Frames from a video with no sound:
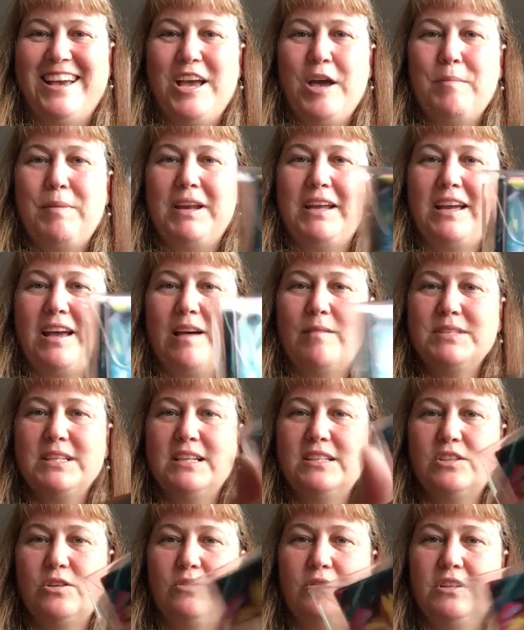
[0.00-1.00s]
But it comes in
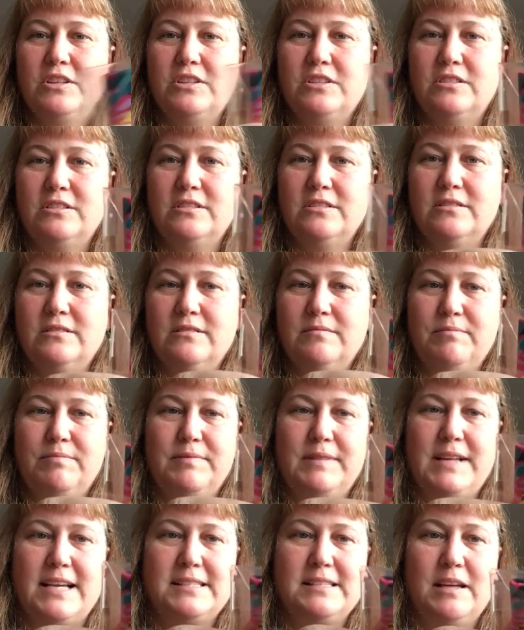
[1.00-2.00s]
its own little
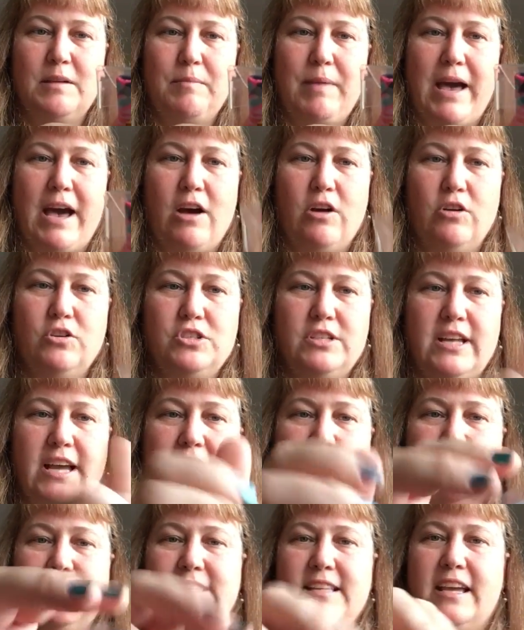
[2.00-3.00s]
plastic pouch that
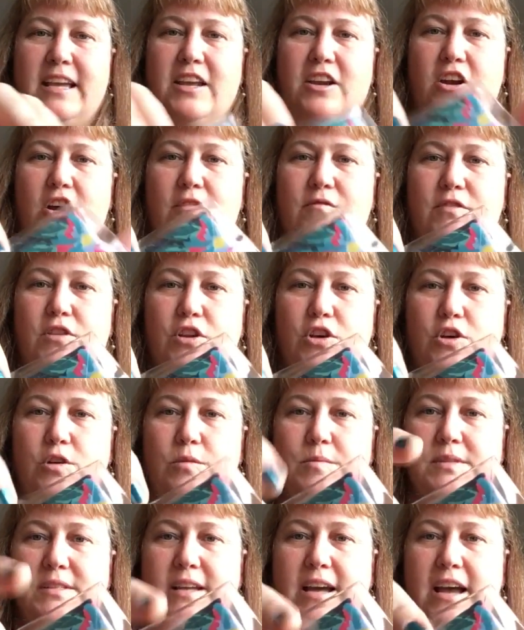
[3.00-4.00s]
has like an
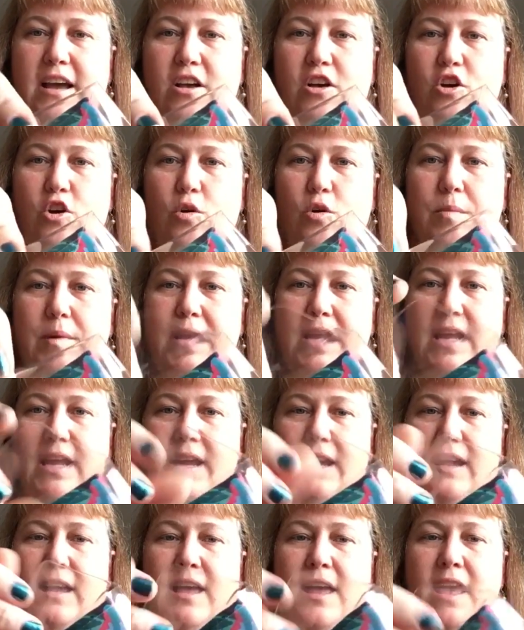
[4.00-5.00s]
envelope style
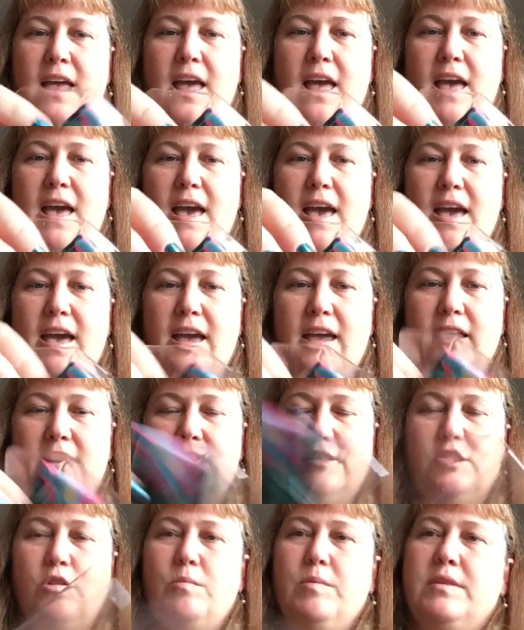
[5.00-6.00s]
opening. And
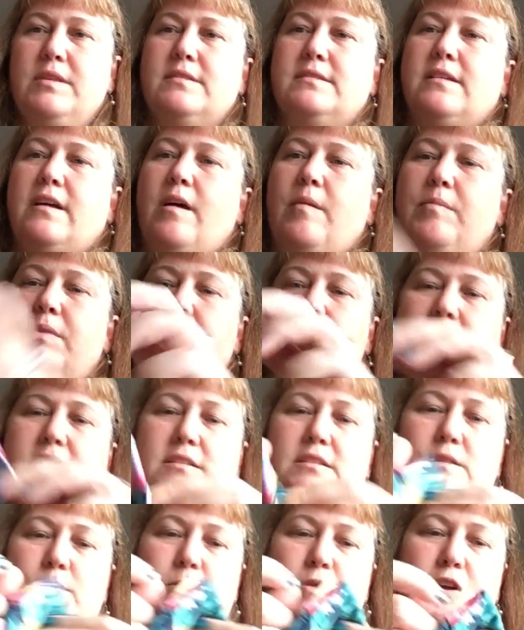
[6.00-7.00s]
let's open this up because
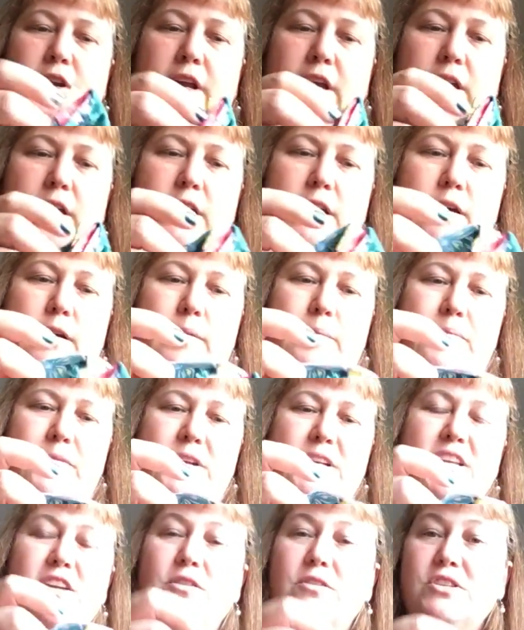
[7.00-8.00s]
it's pretty.
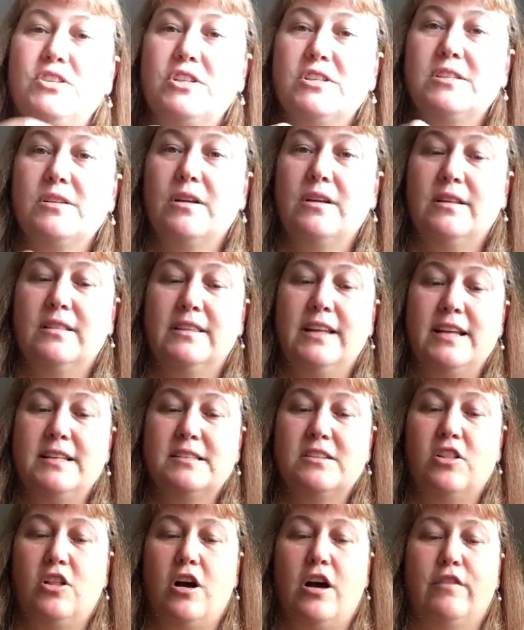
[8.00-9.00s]
You know, it's just a
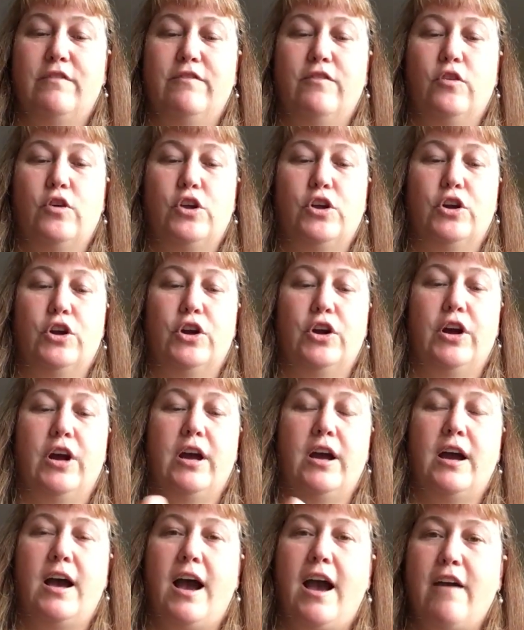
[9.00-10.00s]
lens cloth for your
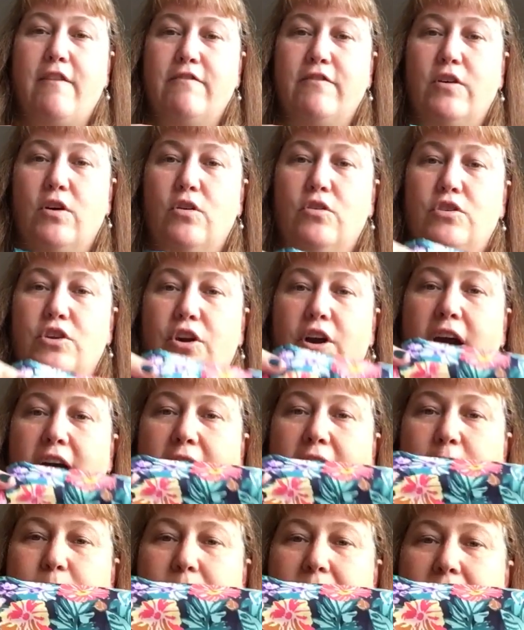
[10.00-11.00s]
iPhone, your
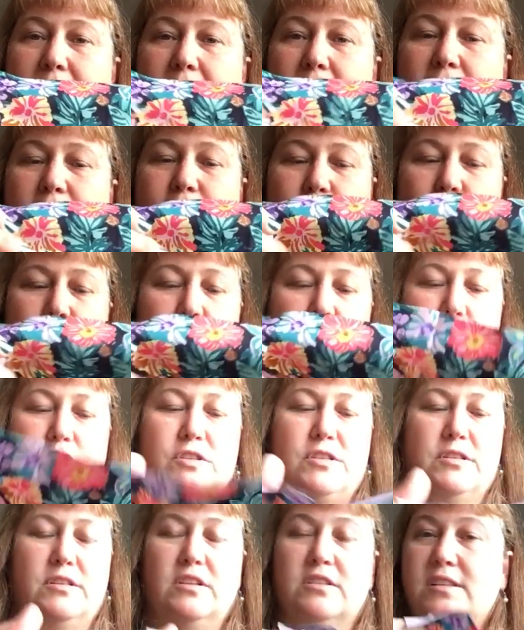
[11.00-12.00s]
iPad, for your
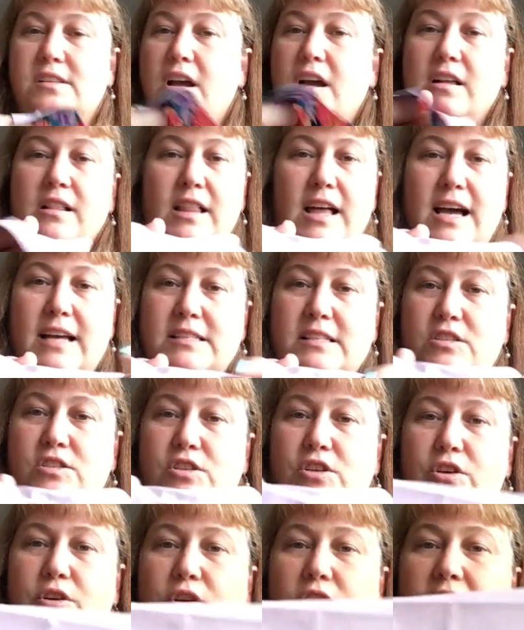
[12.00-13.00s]
sunglasses,
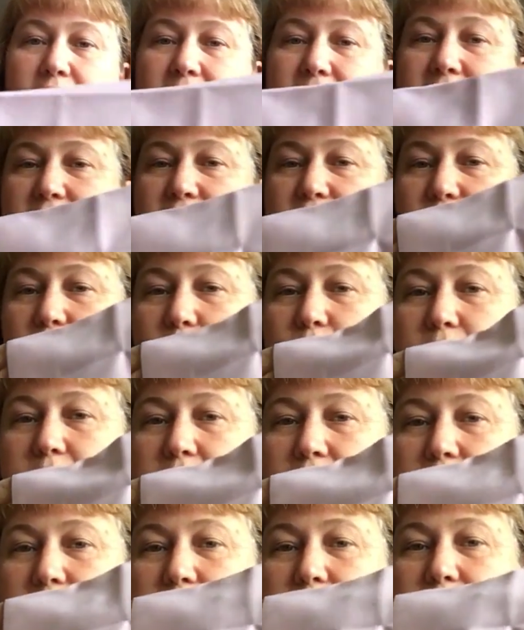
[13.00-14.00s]
your glasses, your
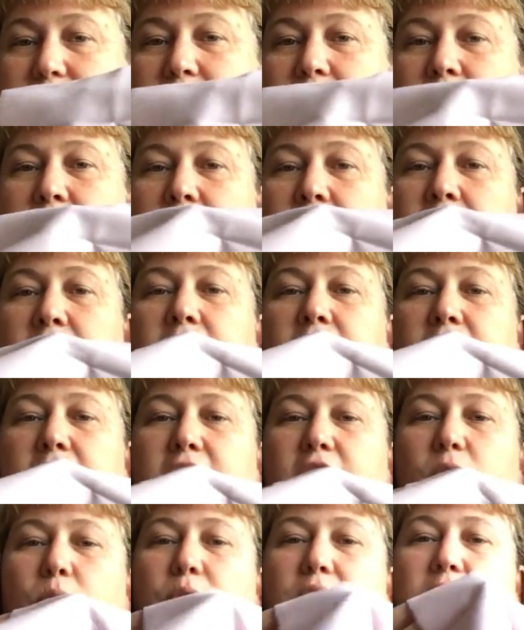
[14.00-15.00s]
readers,
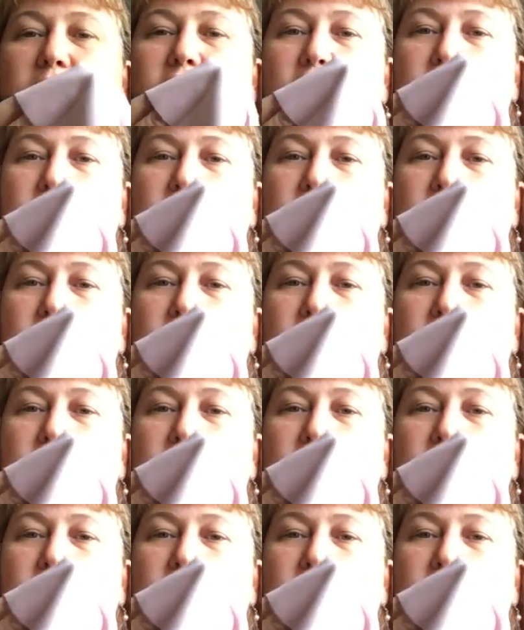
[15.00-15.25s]
you know, whatever